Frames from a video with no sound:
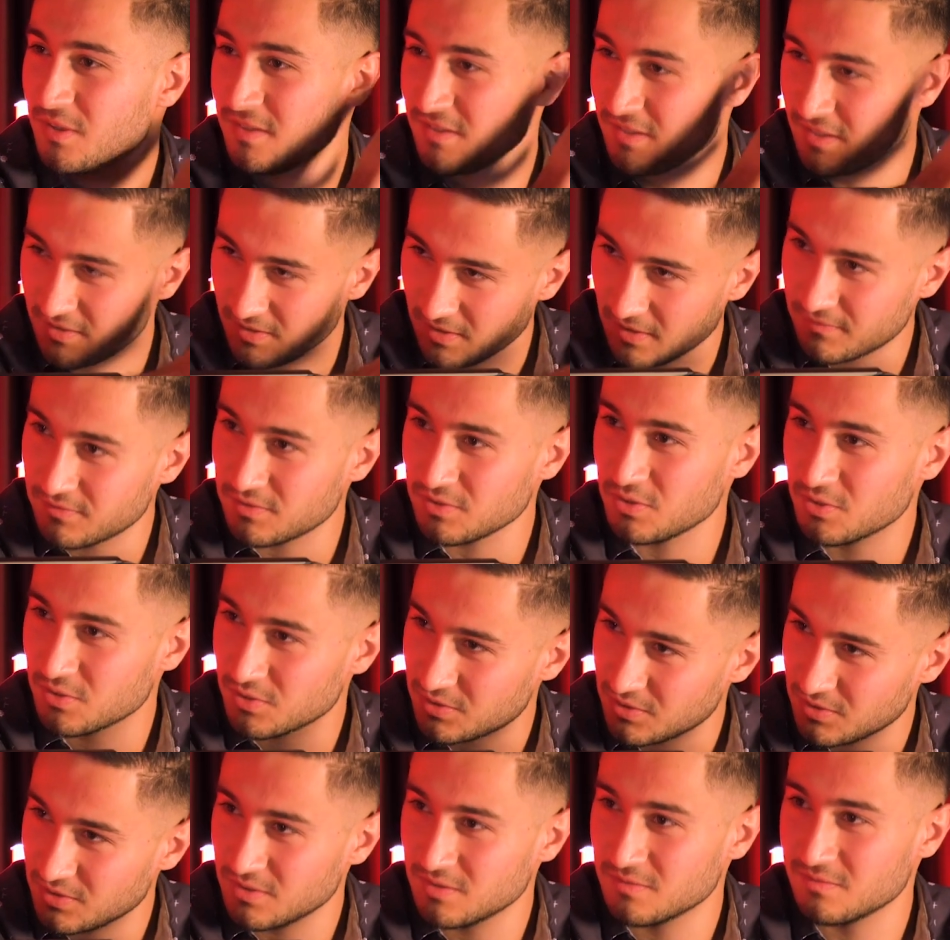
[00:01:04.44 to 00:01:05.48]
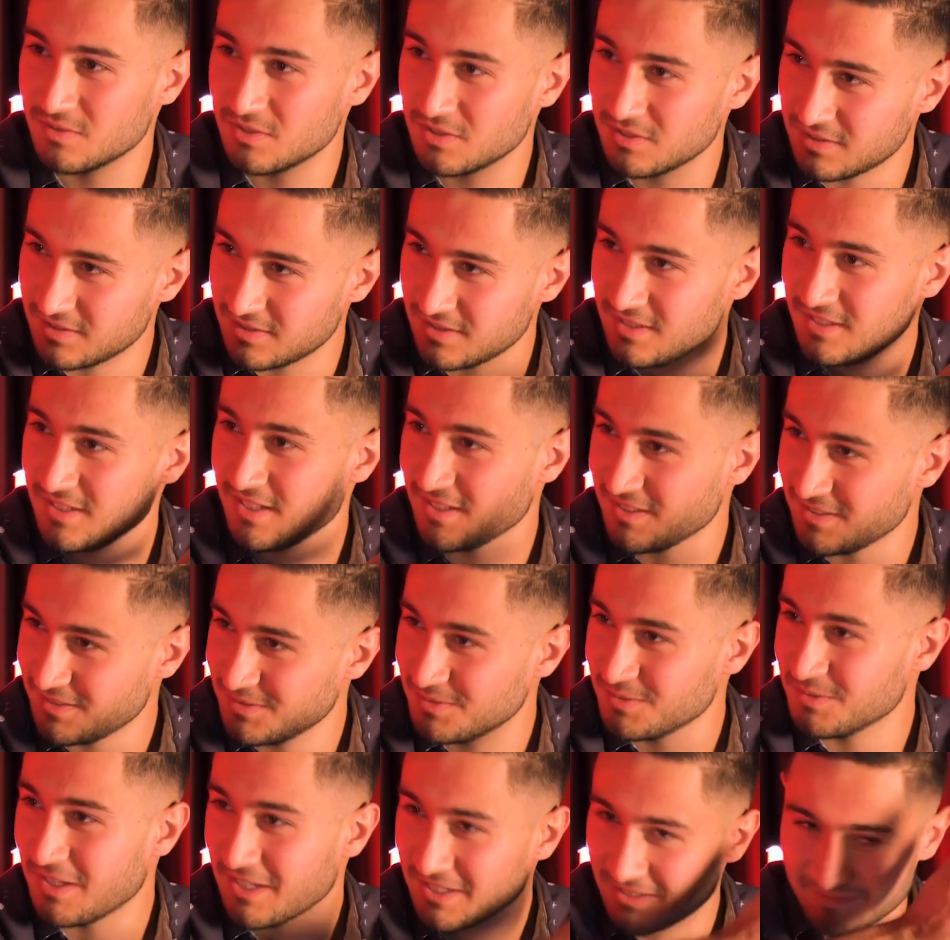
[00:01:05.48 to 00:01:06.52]
and then you have to go to university and
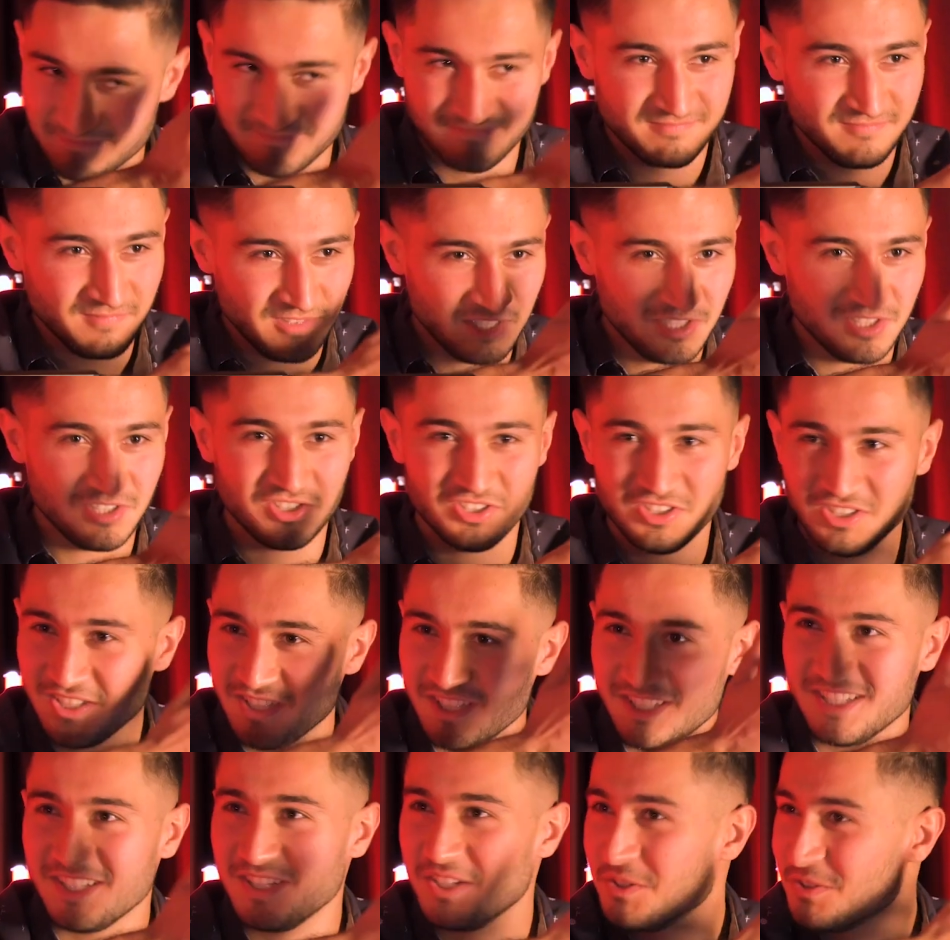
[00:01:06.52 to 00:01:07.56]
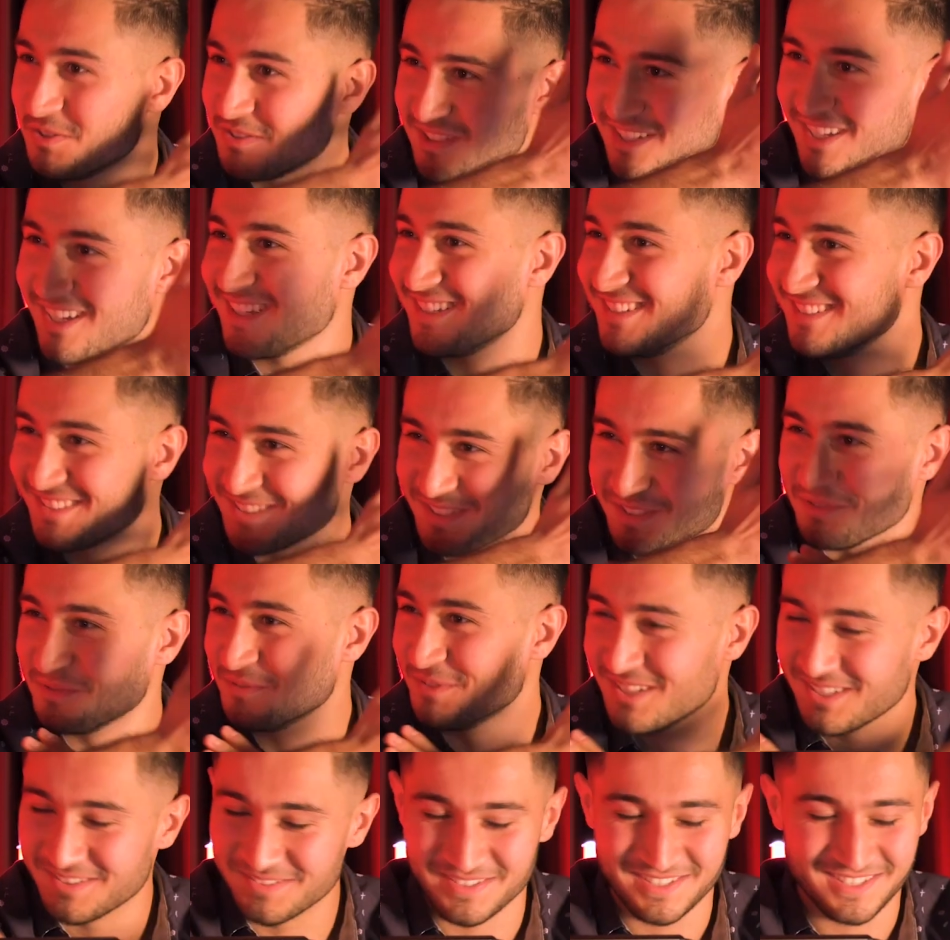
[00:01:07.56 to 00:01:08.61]
do like engineering or science or
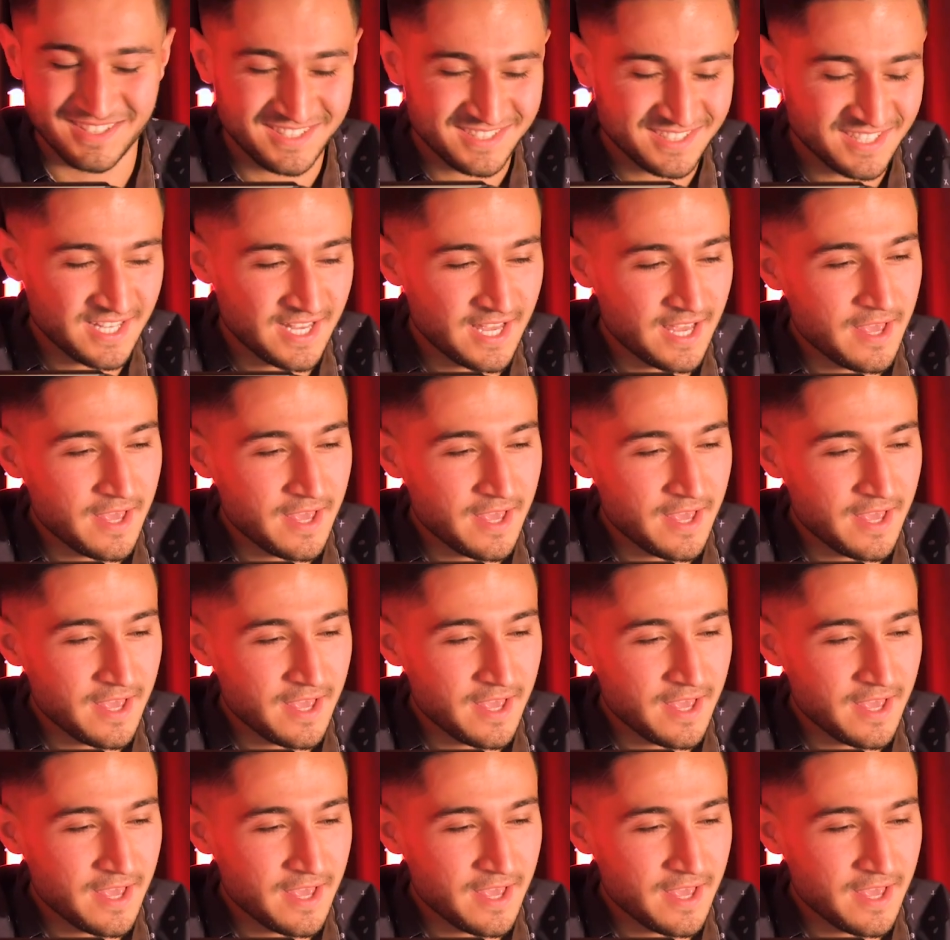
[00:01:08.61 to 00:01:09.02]
whatever it is.